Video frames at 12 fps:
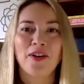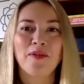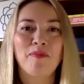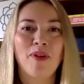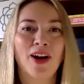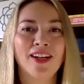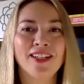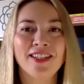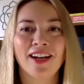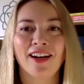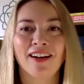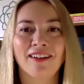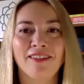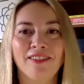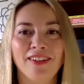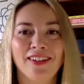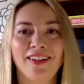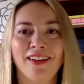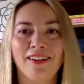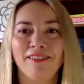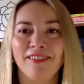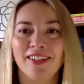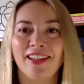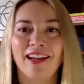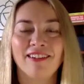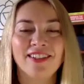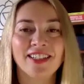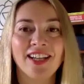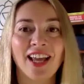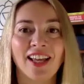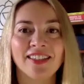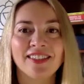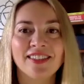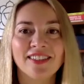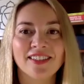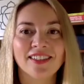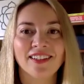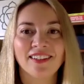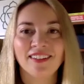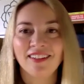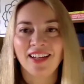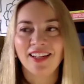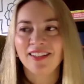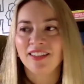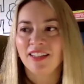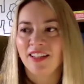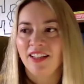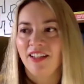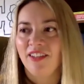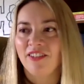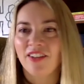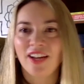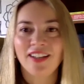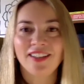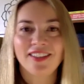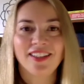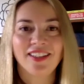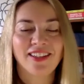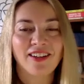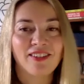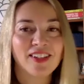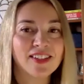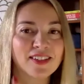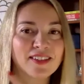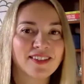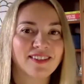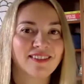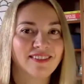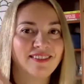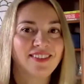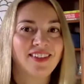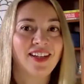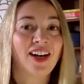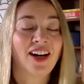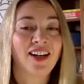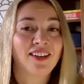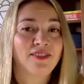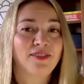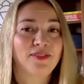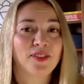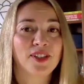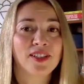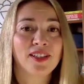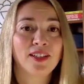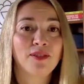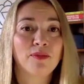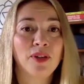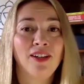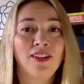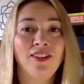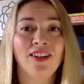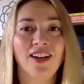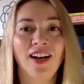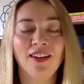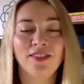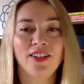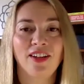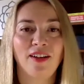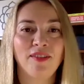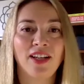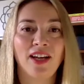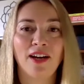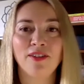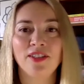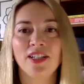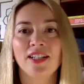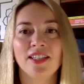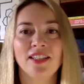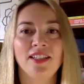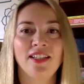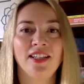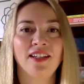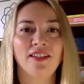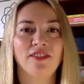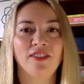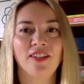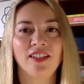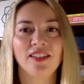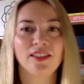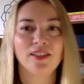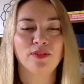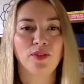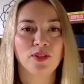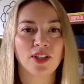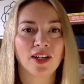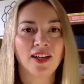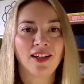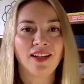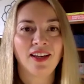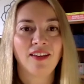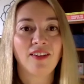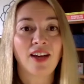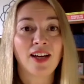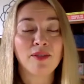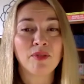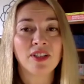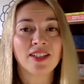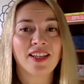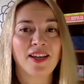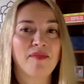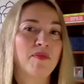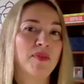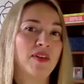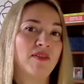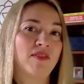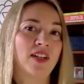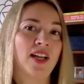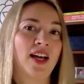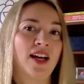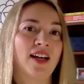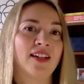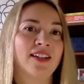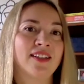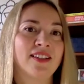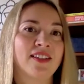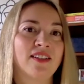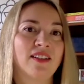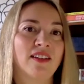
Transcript: blind duck will go without a nest. And in reality, there is a higher force that will look after it. I mean, how does a deer find this food? If animals can be relaxed,